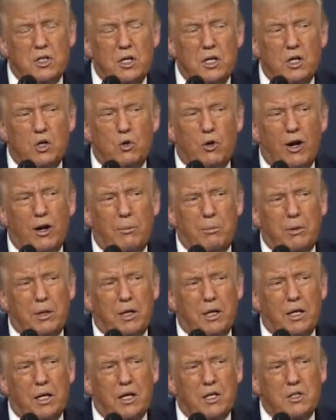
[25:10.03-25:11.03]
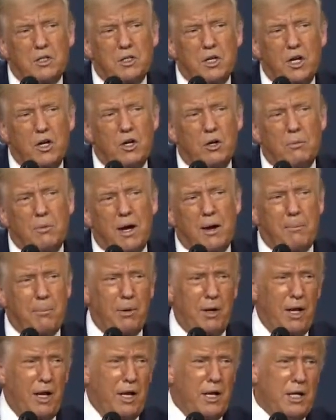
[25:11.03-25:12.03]
incredibly less. Under my
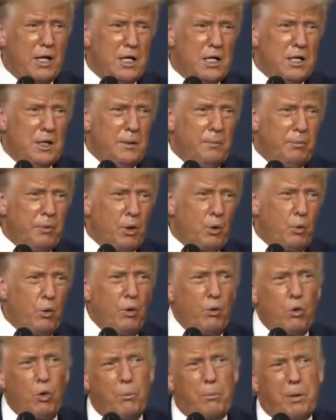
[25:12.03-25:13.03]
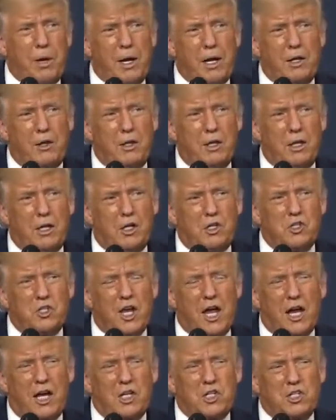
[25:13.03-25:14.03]
plan, we will pay the
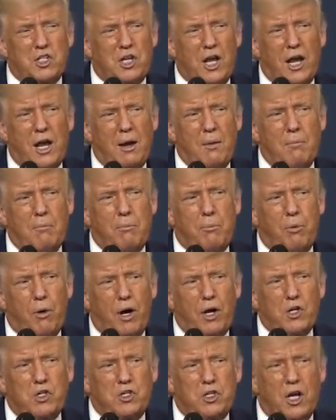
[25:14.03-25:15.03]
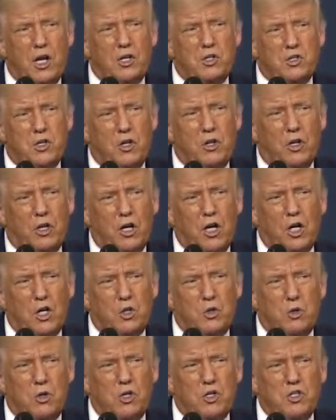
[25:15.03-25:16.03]
exact same price as other
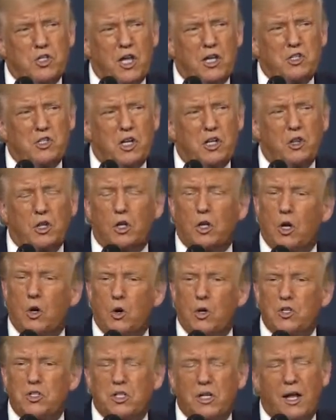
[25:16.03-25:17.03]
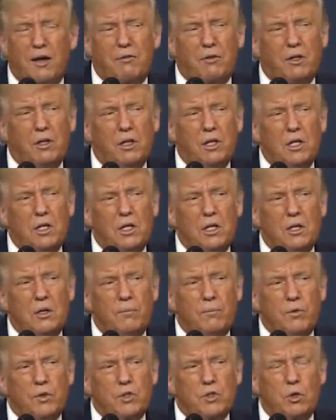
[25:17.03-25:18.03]
countries. That's at the lowest level.
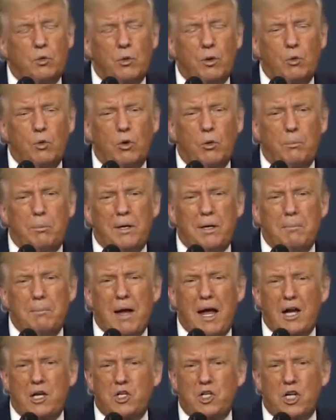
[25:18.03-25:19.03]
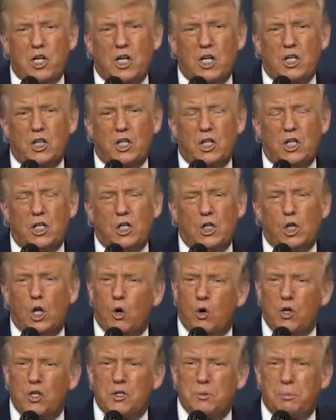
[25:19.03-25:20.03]
So we will be matching the
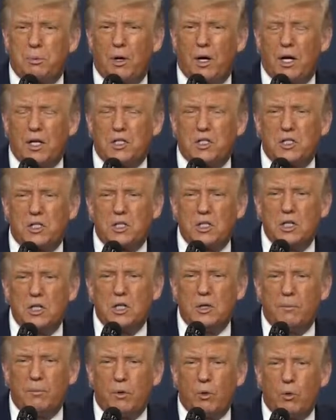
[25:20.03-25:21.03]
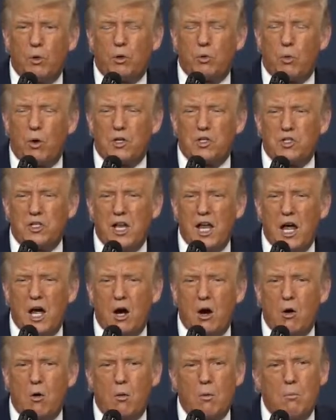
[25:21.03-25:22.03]
lowest price with what's
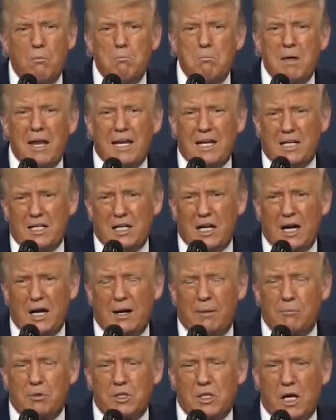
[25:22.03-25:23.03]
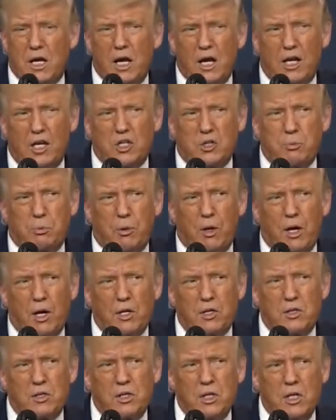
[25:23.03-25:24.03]
now many times the highest
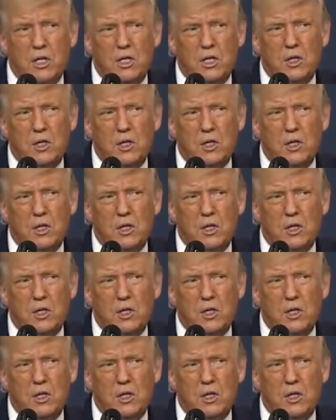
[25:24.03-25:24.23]
price,